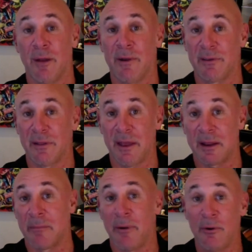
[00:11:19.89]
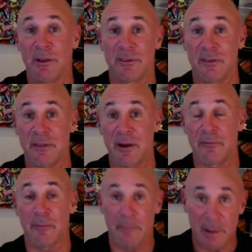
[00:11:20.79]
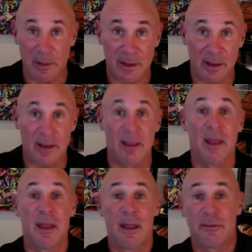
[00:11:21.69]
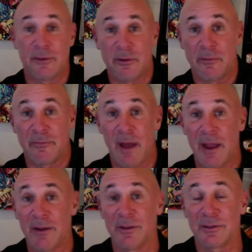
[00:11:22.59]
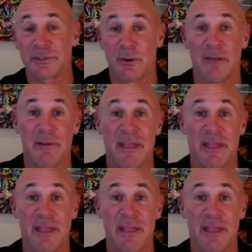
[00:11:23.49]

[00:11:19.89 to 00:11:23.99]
There's a lot of components in there, from billing to files to whatever.